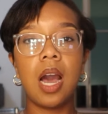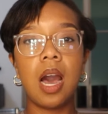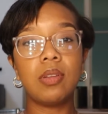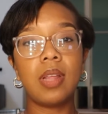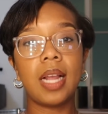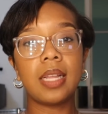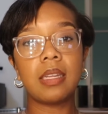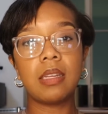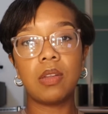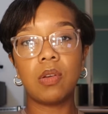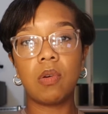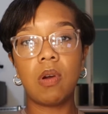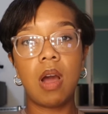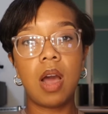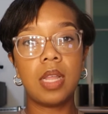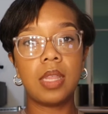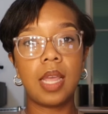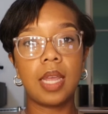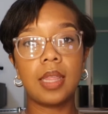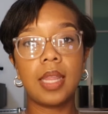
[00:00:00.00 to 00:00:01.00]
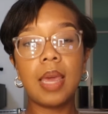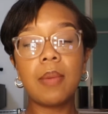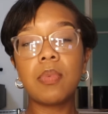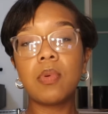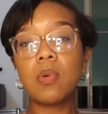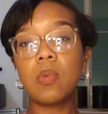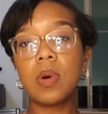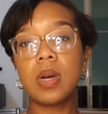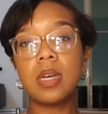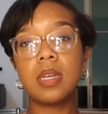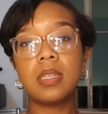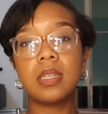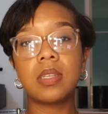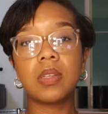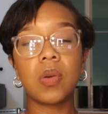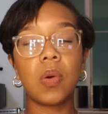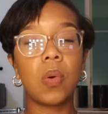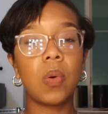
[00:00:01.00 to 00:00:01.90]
do the little online label ones,